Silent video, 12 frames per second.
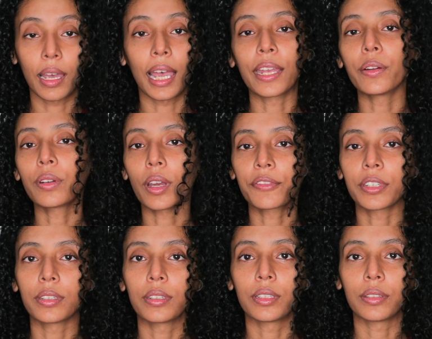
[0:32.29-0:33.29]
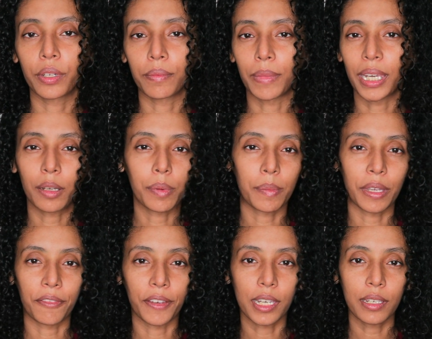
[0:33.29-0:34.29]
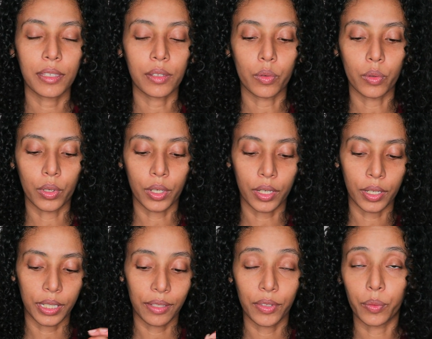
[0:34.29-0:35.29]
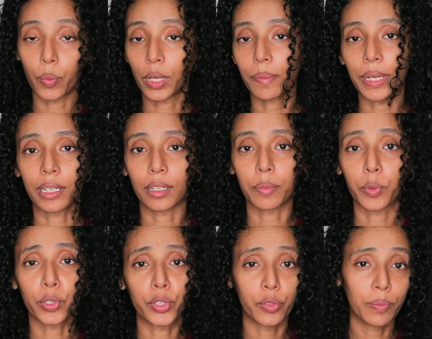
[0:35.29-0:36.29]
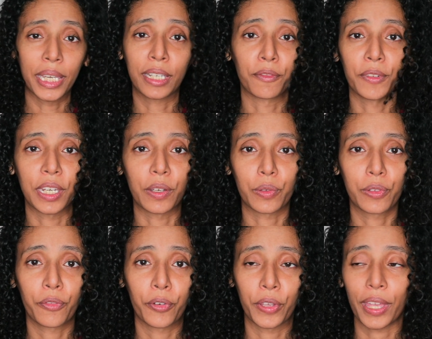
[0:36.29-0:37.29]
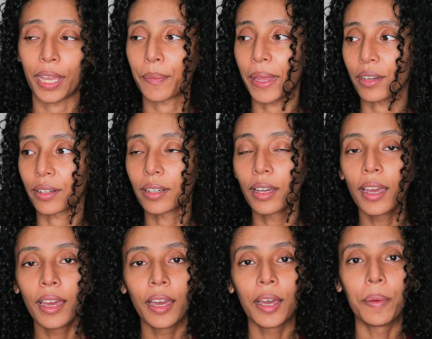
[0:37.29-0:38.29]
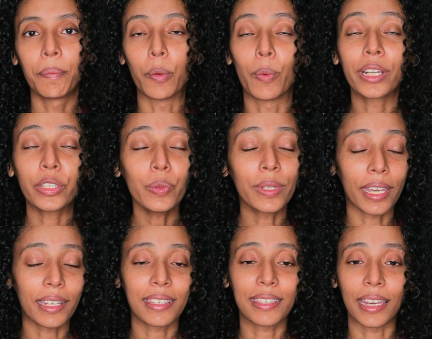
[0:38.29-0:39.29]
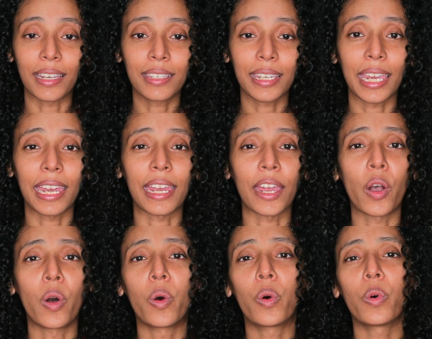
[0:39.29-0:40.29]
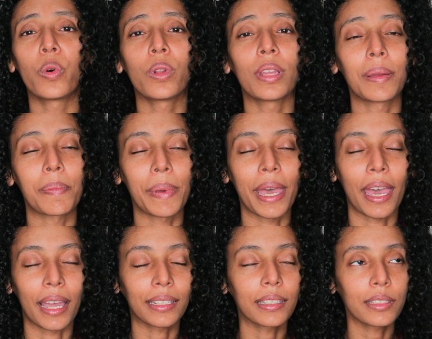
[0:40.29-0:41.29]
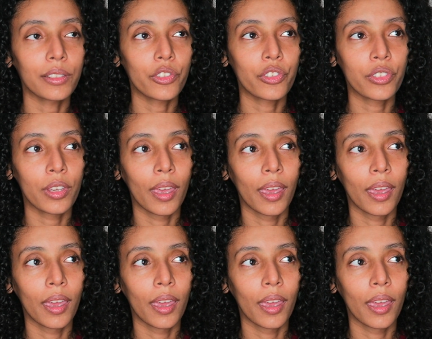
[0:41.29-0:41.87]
I don't often put makeup on my face or even wear makeup or do makeup videos for that matter, but when you get sent a whole package